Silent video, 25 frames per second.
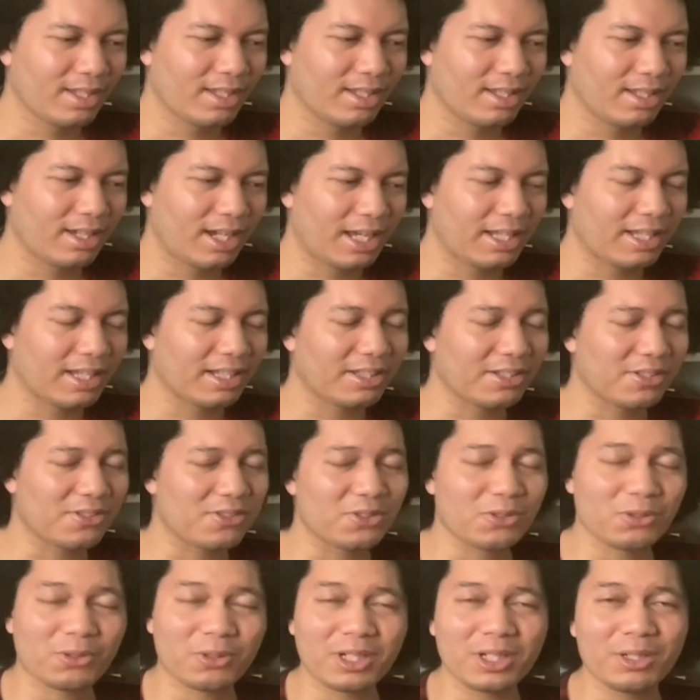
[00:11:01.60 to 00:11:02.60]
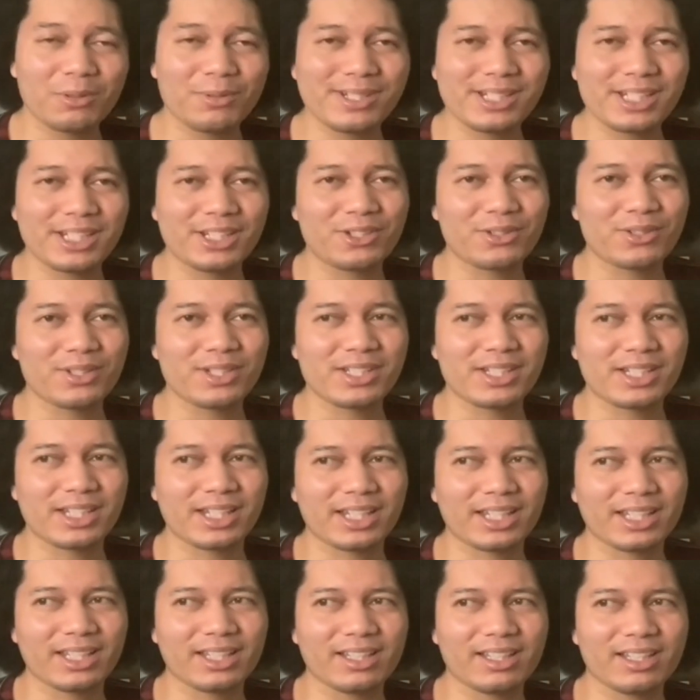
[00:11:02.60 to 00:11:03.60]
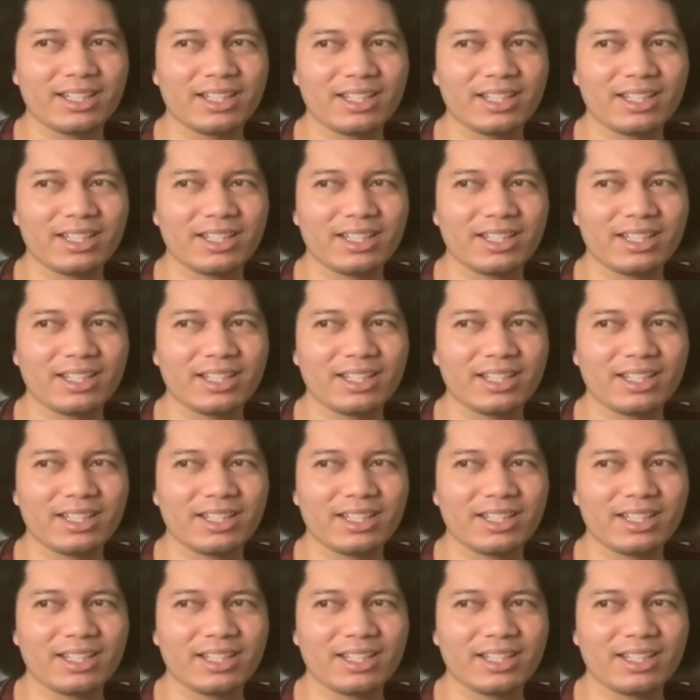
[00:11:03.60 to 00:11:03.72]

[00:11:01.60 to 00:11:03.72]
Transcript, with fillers: thought the story was interesting.